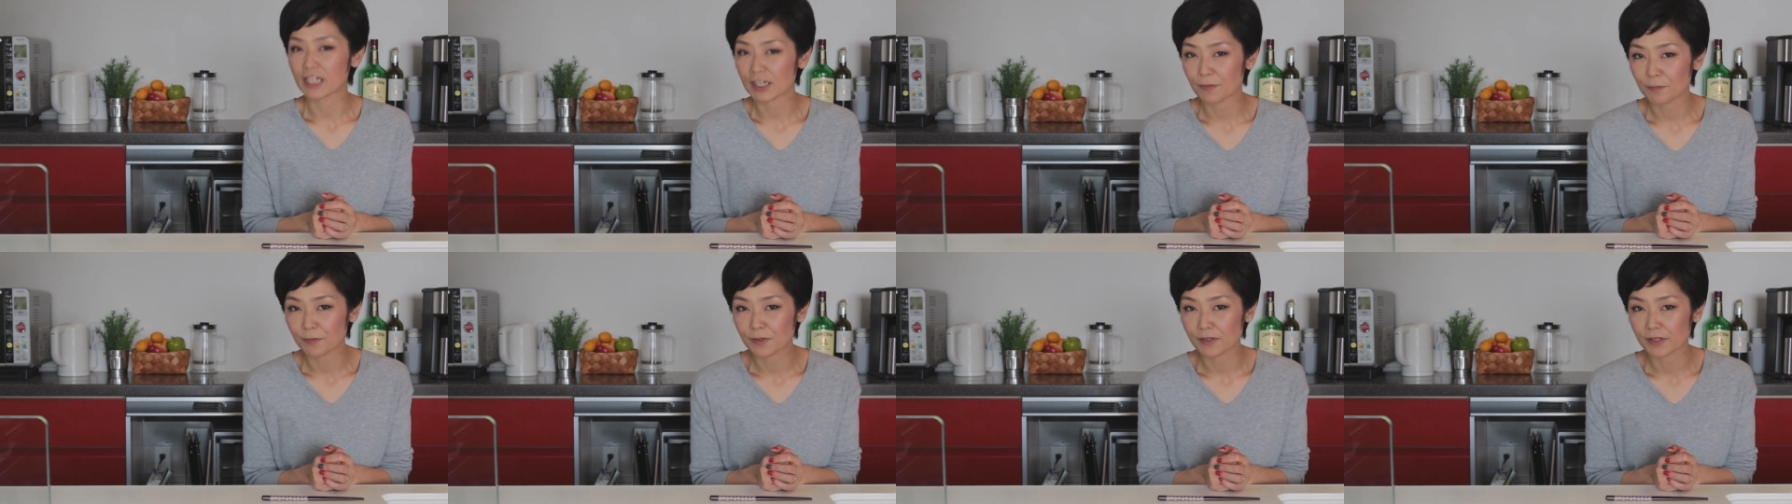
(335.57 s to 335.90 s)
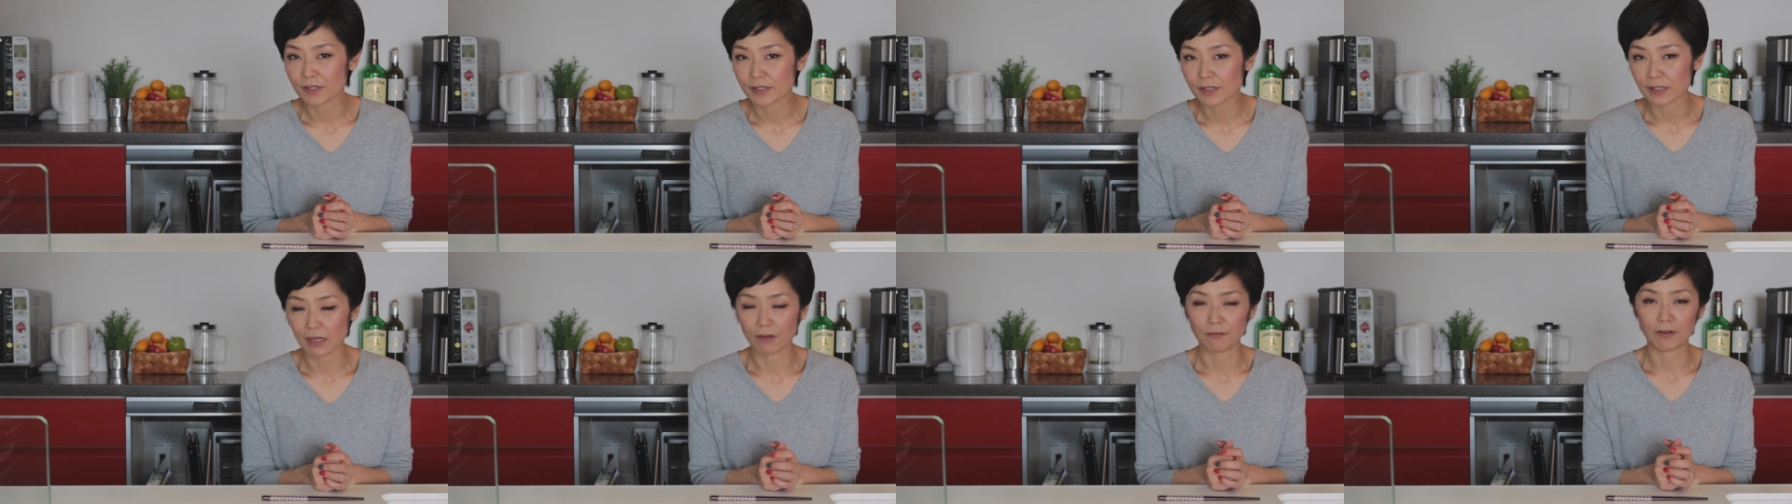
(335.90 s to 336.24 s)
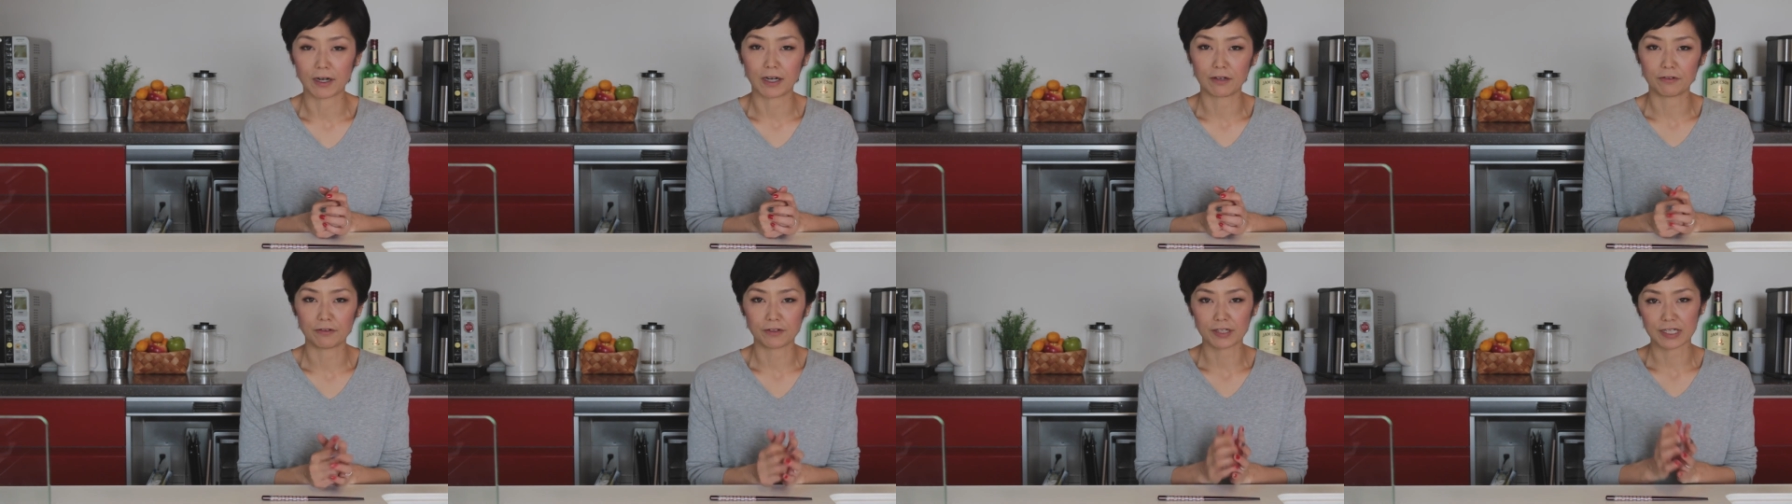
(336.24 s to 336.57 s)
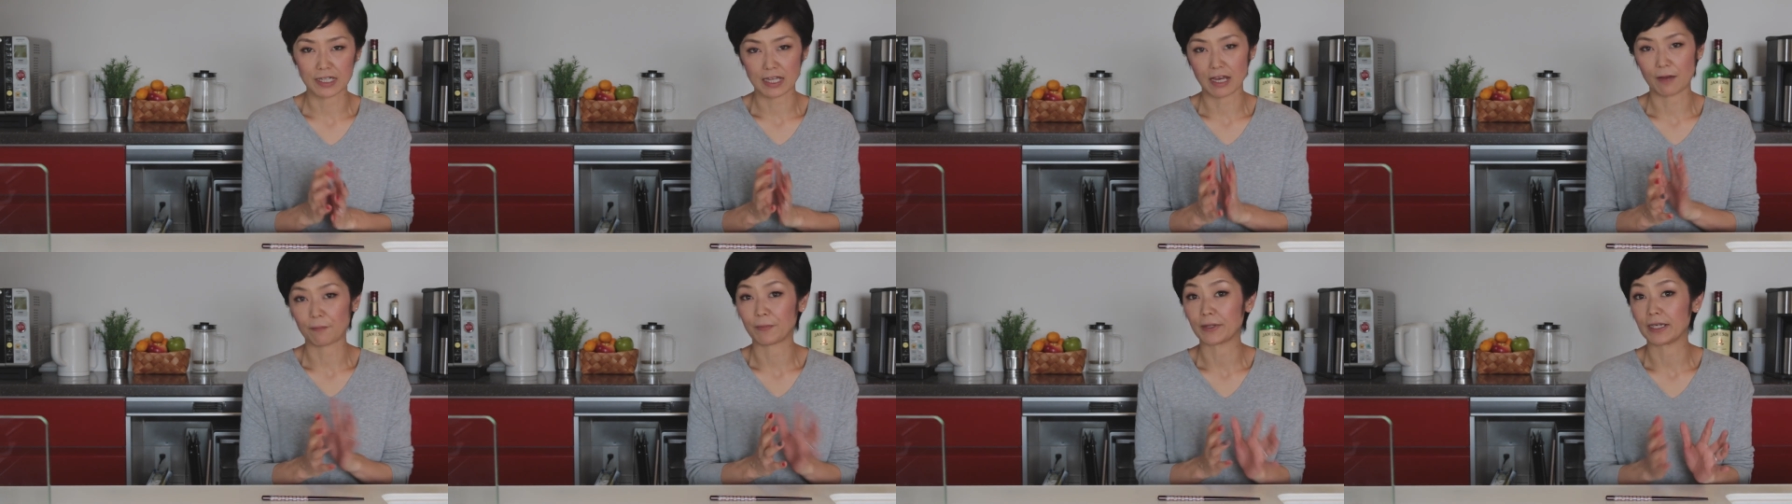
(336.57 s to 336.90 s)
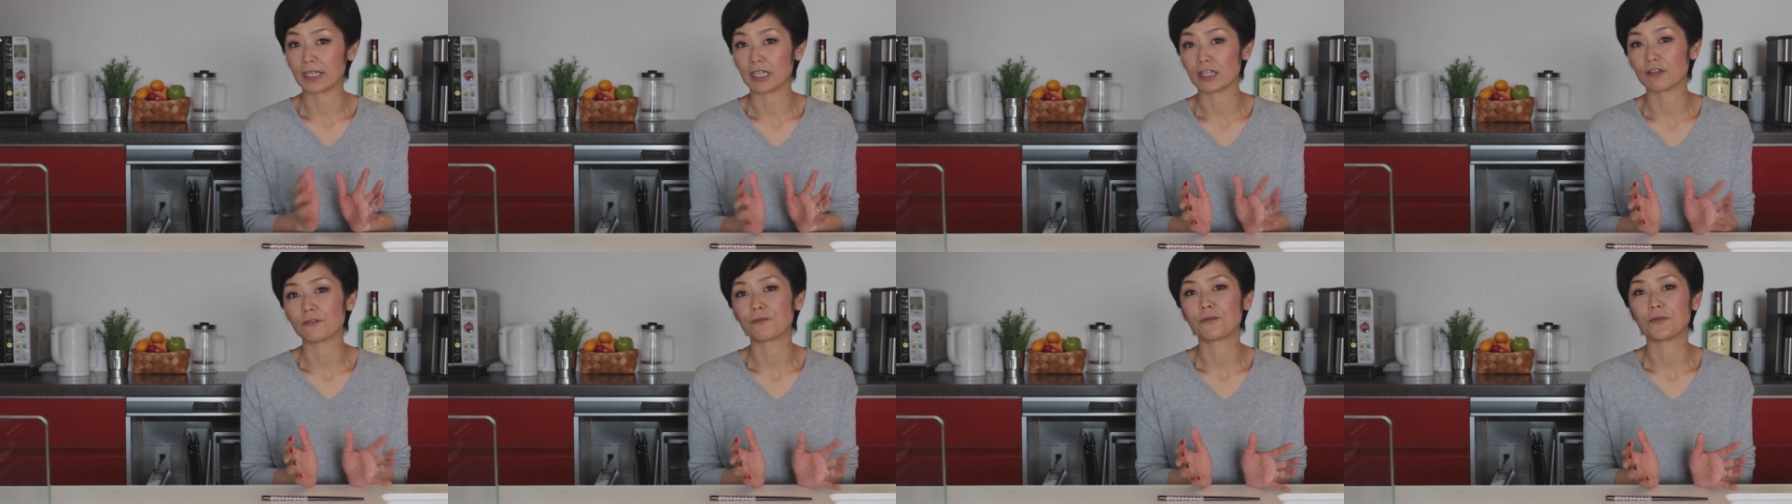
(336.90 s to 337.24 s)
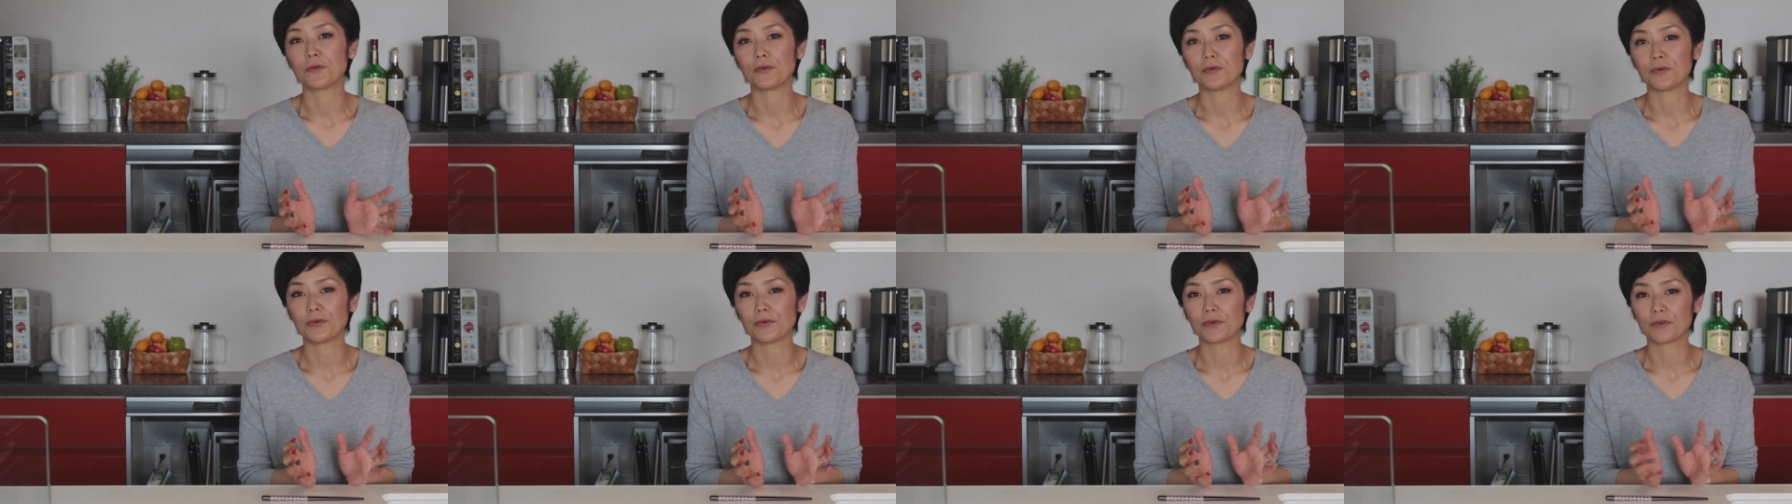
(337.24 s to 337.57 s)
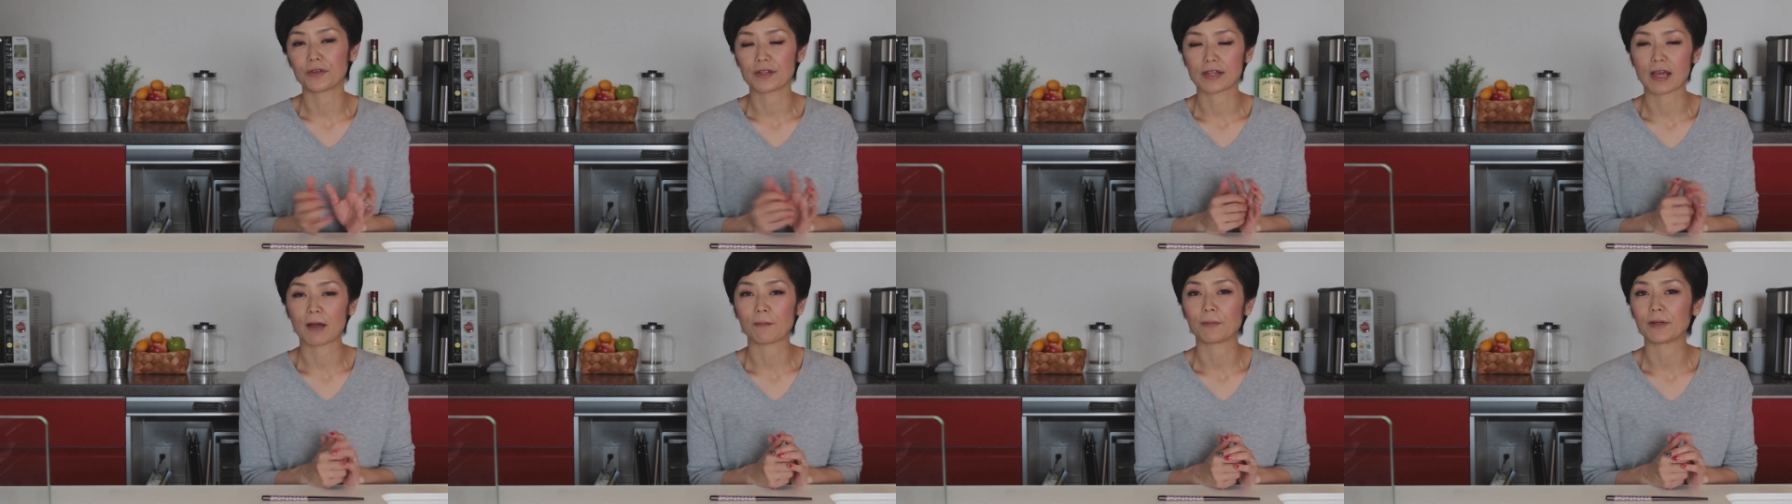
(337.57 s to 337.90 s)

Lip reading: tips around Japanese food